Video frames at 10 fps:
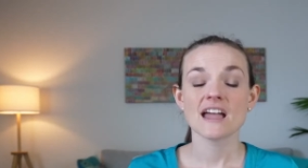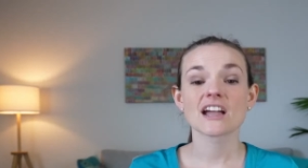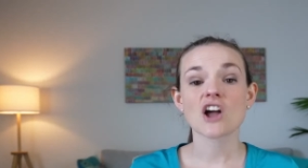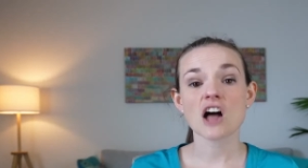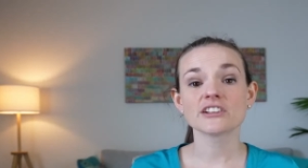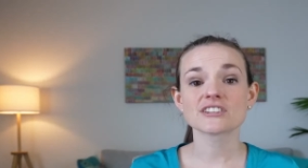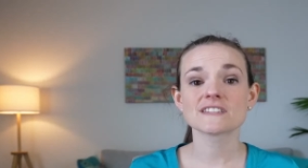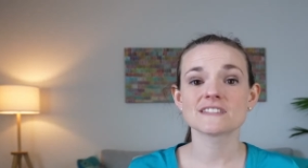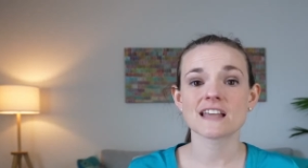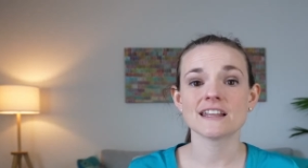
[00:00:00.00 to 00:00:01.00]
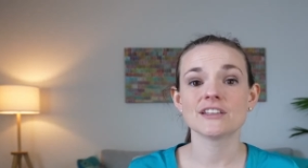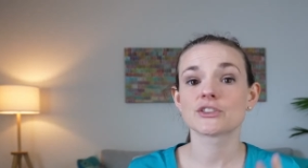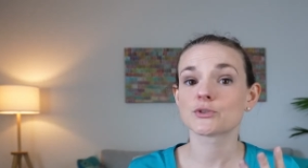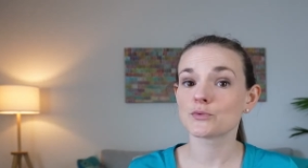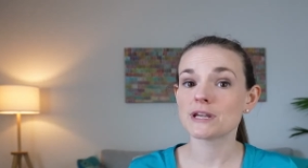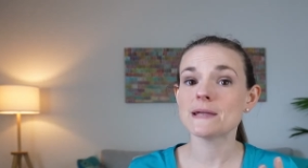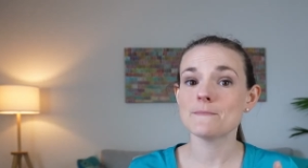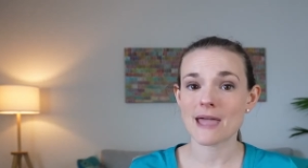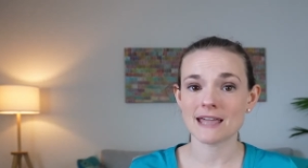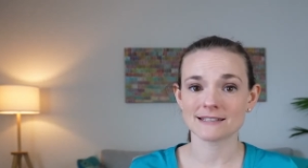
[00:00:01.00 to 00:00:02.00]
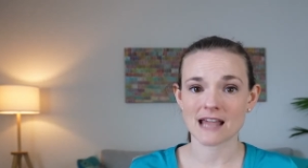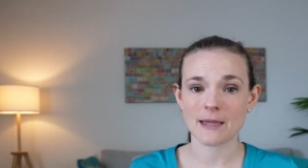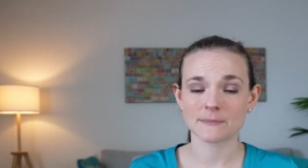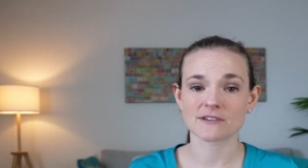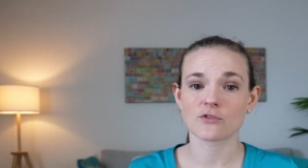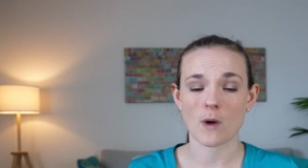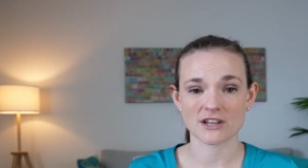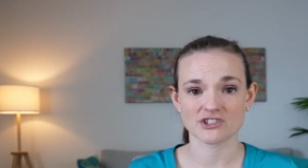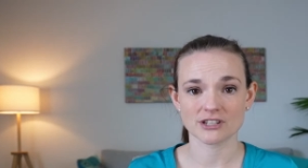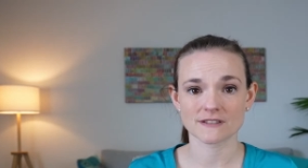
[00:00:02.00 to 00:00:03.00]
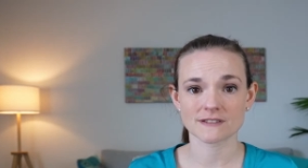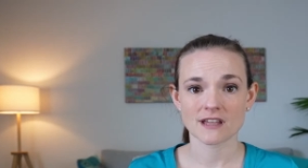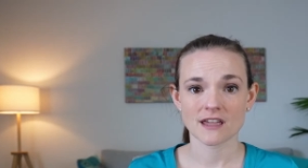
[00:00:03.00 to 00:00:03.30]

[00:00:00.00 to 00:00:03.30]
Ecologists study three main types of questions.